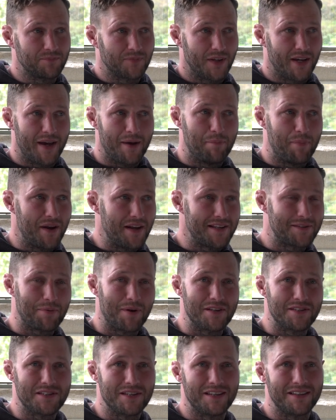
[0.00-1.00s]
Benny
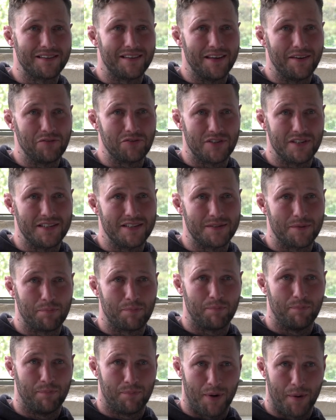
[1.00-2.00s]
Spencer, obviously he's a
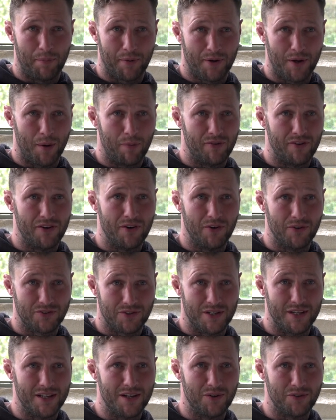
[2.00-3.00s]
proper coffee nose,
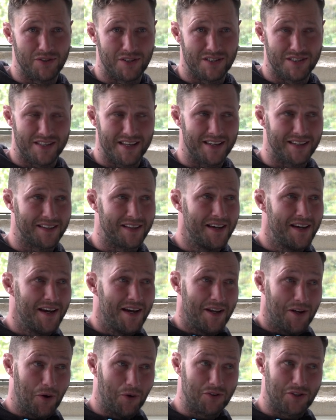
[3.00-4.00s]
and he knows his thing,
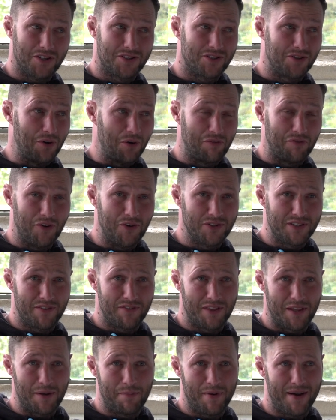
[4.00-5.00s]
knows his stuff, knows
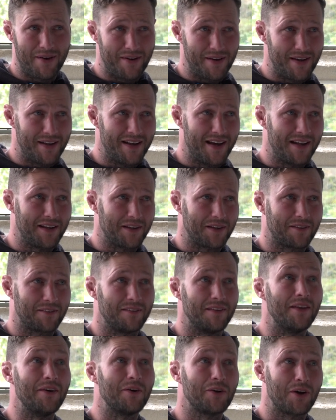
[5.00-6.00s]
everything about it. And I had
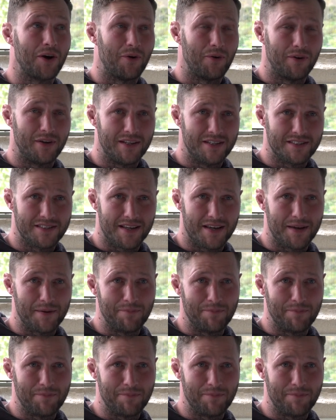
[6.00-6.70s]
a little go on his